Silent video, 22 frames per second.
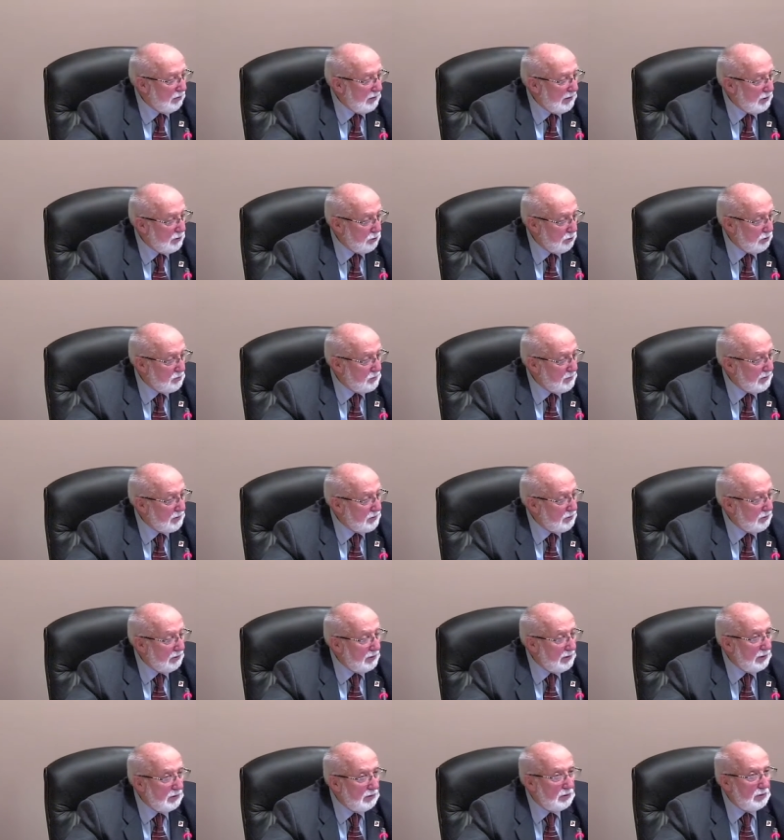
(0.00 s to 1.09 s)
The
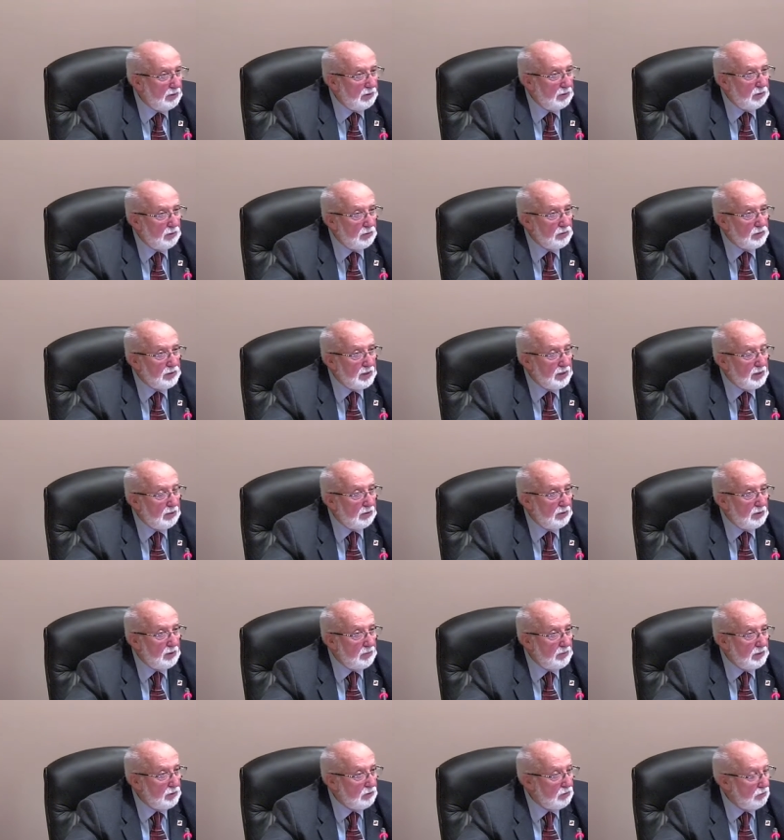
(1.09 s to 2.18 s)
third point, I wanted to
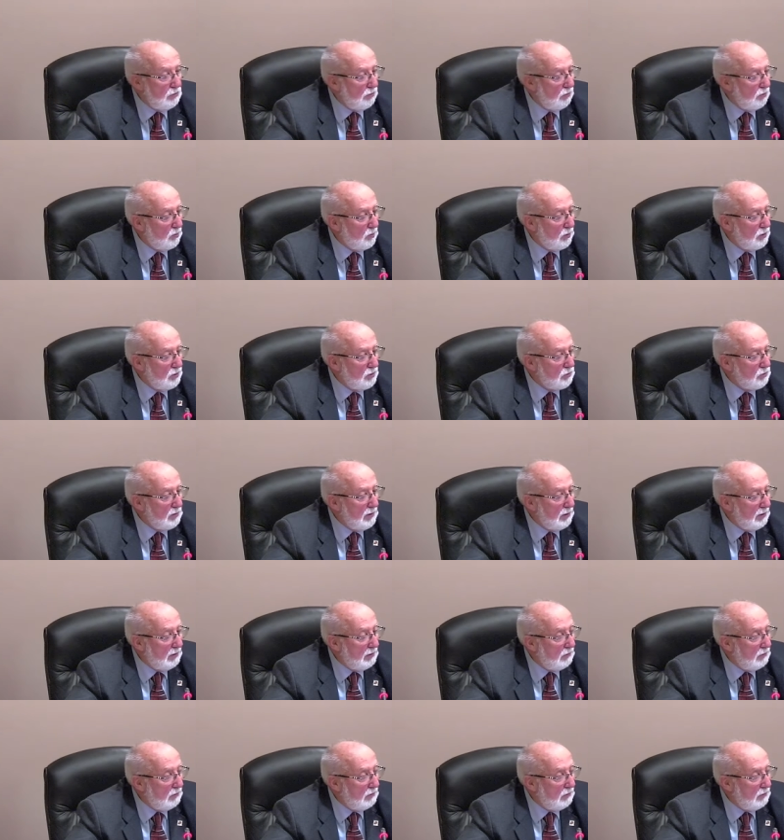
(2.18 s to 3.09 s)
mention that the